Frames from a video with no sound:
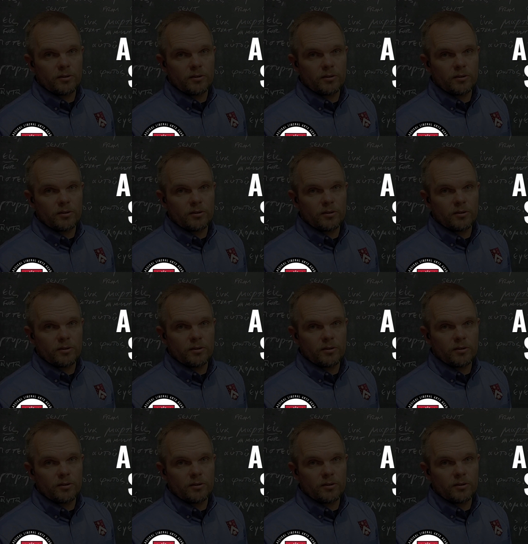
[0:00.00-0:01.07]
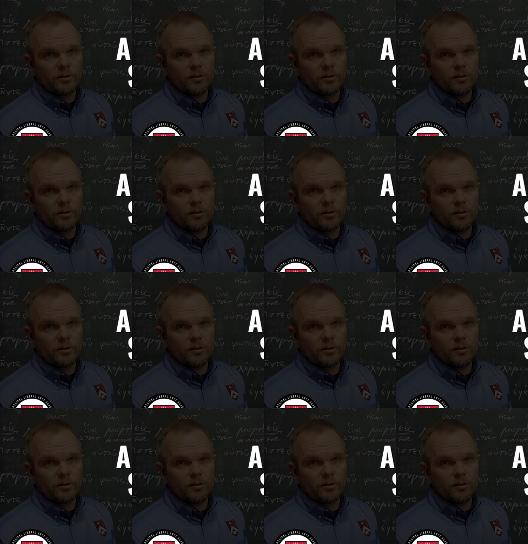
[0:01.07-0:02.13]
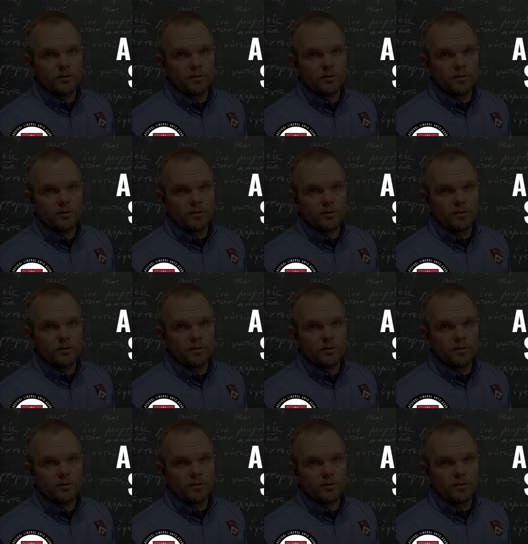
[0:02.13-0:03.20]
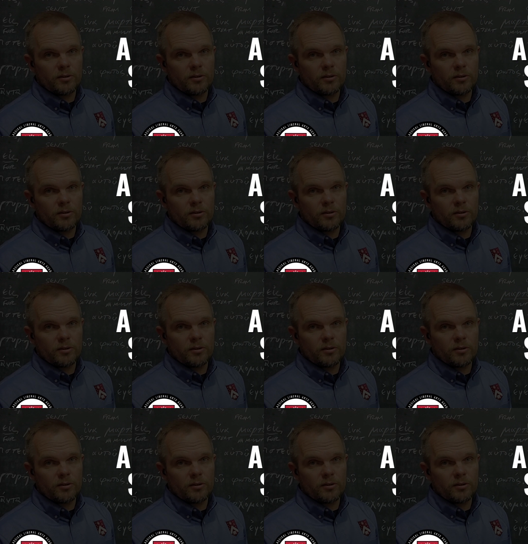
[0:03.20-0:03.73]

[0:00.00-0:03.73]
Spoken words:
[no speech]